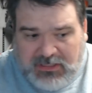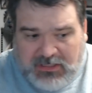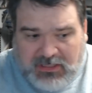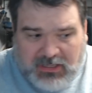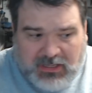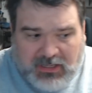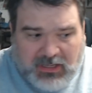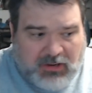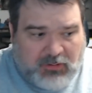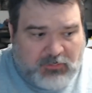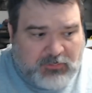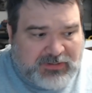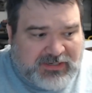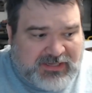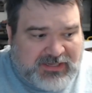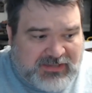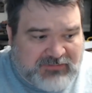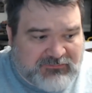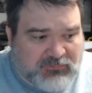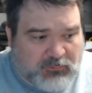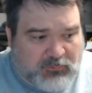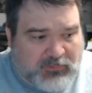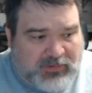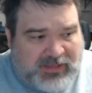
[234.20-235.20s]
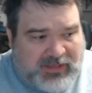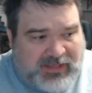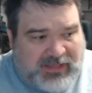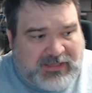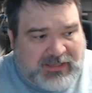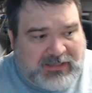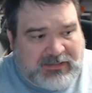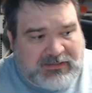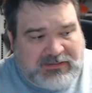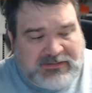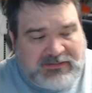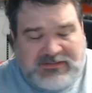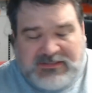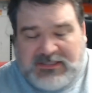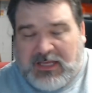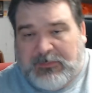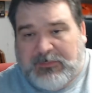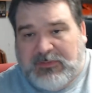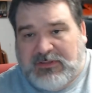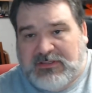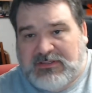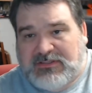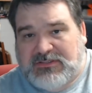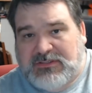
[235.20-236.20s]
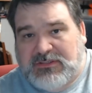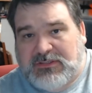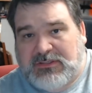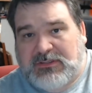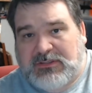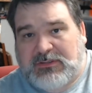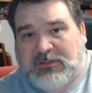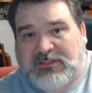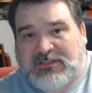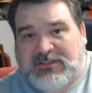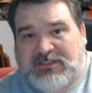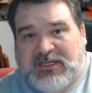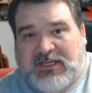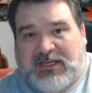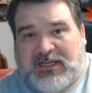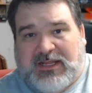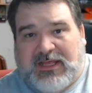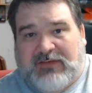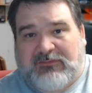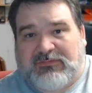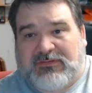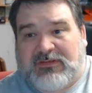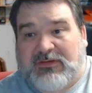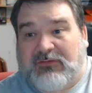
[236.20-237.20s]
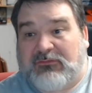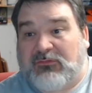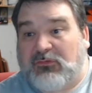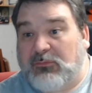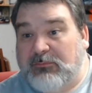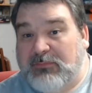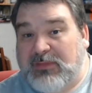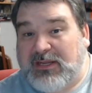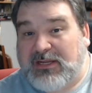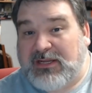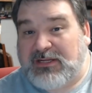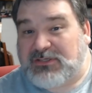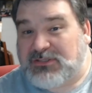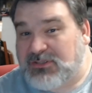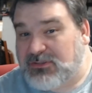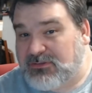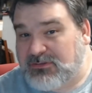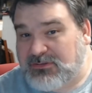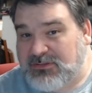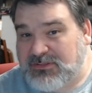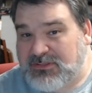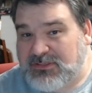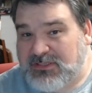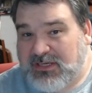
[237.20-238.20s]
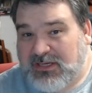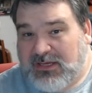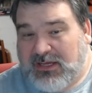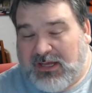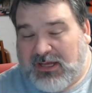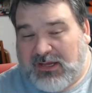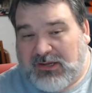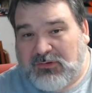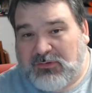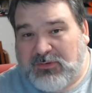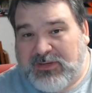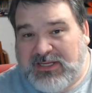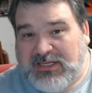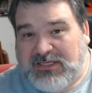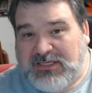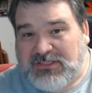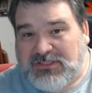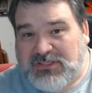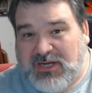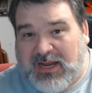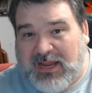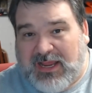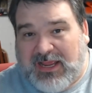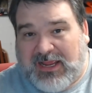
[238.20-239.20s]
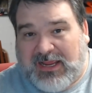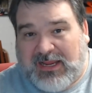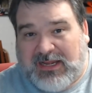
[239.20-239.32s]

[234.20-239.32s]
our giveaway is coming soon. It's going to have several miniatures, a green dragon, a